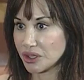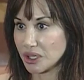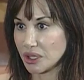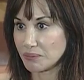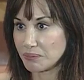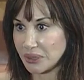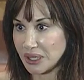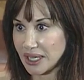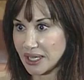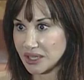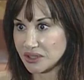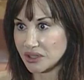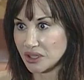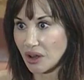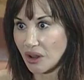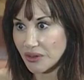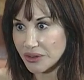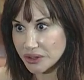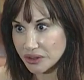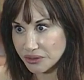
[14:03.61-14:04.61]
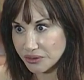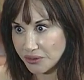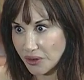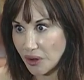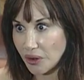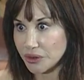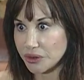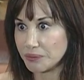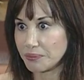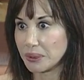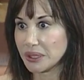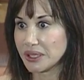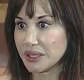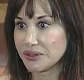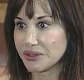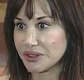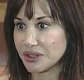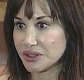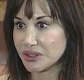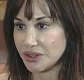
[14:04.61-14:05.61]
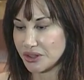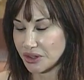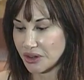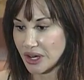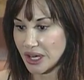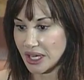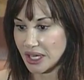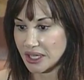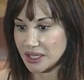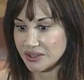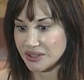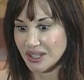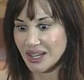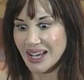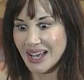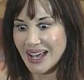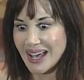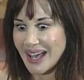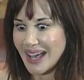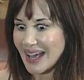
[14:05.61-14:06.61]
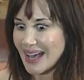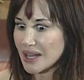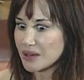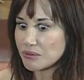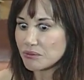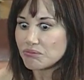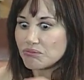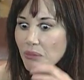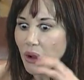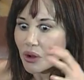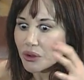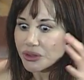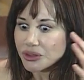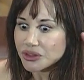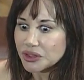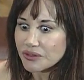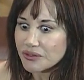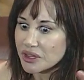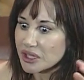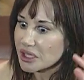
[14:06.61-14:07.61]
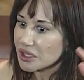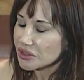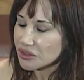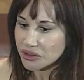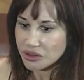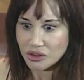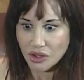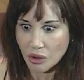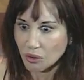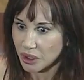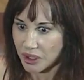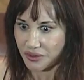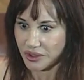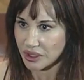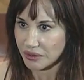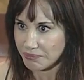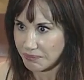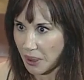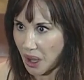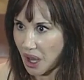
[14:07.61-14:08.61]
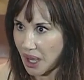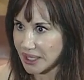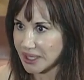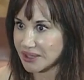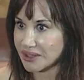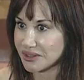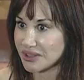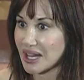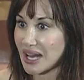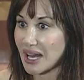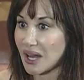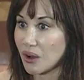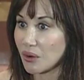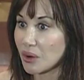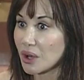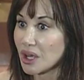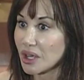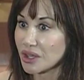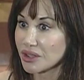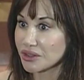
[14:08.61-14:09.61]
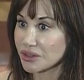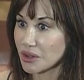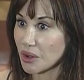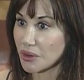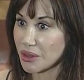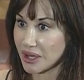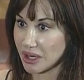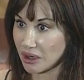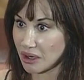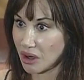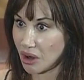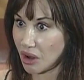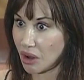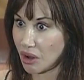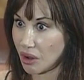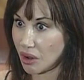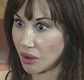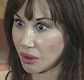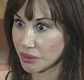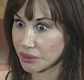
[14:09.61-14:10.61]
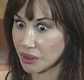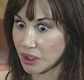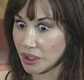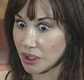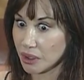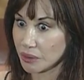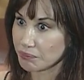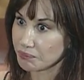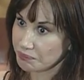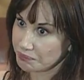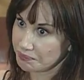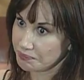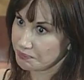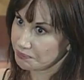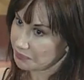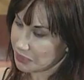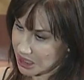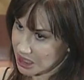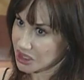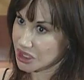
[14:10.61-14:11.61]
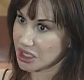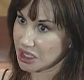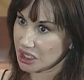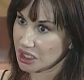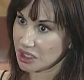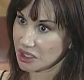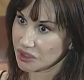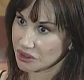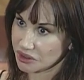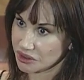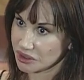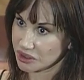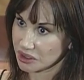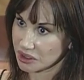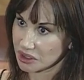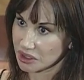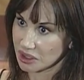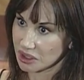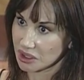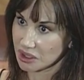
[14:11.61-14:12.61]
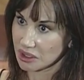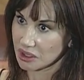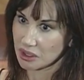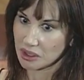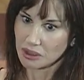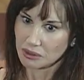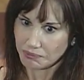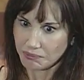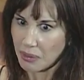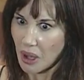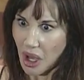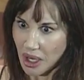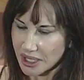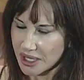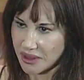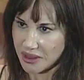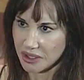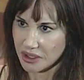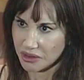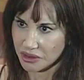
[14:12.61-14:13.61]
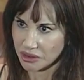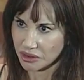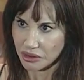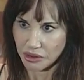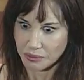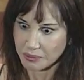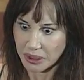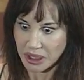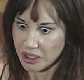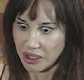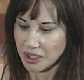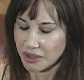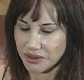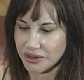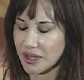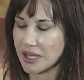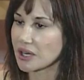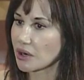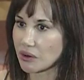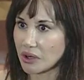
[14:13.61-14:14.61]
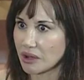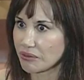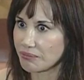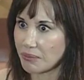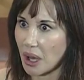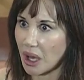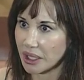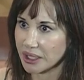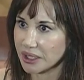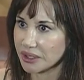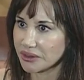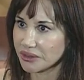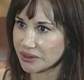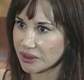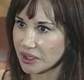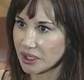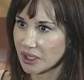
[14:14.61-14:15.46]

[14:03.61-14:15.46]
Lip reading: implanted all these false beliefs into their heads. And most of these don't even have bodies now. So they're called BTs, body Thetians, because they don't have bodies.